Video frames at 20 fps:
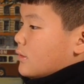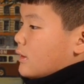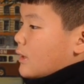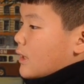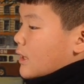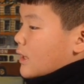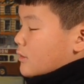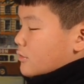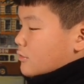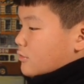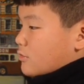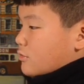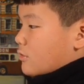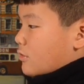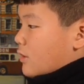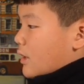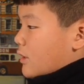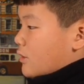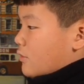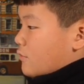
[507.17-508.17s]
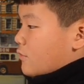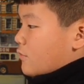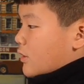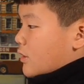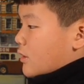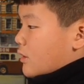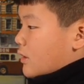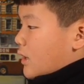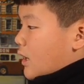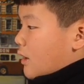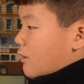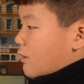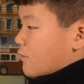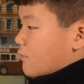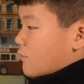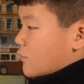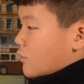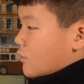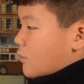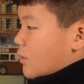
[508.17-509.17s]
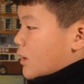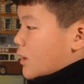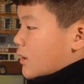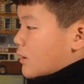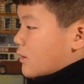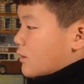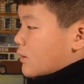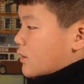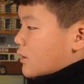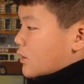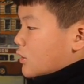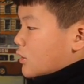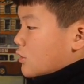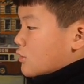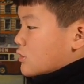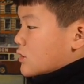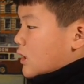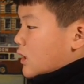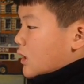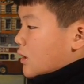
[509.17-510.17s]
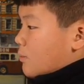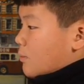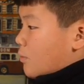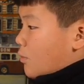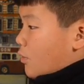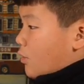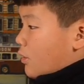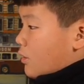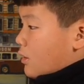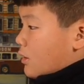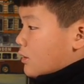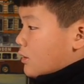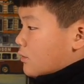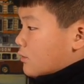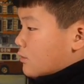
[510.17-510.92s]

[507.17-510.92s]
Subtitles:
and try to figure out if you want to loosen it more.